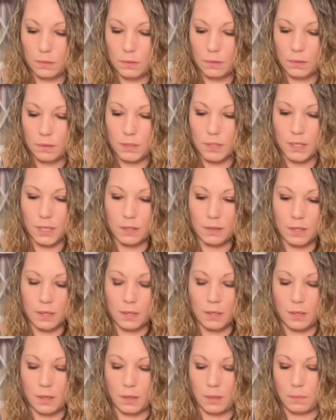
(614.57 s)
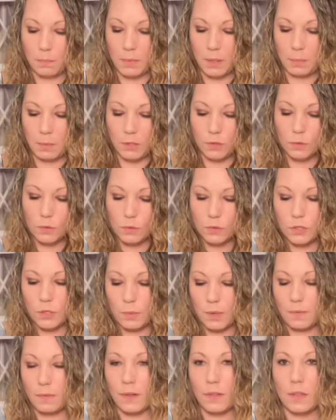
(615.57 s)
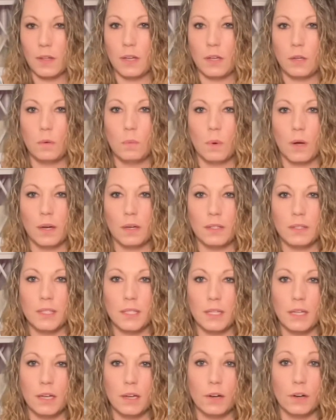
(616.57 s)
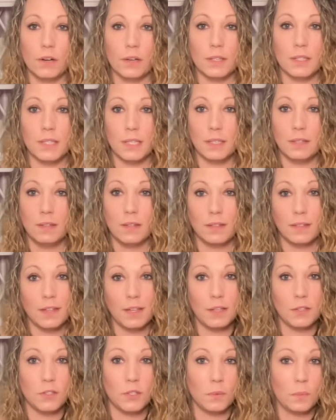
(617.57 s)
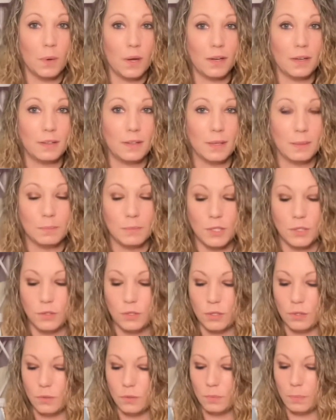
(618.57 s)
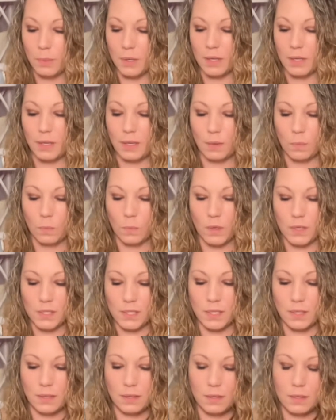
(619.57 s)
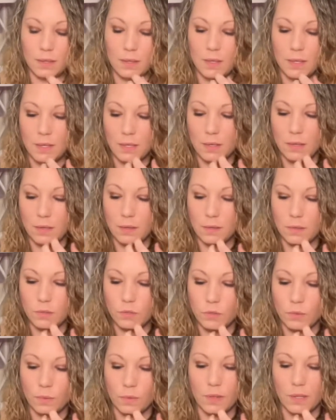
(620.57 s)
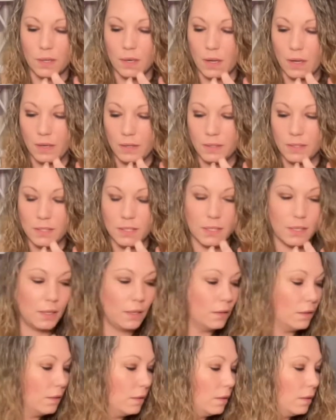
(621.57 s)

It's like they maybe told you everything you wanted to hear and did the things you wanted them to do, but it wasn't in truth and honesty.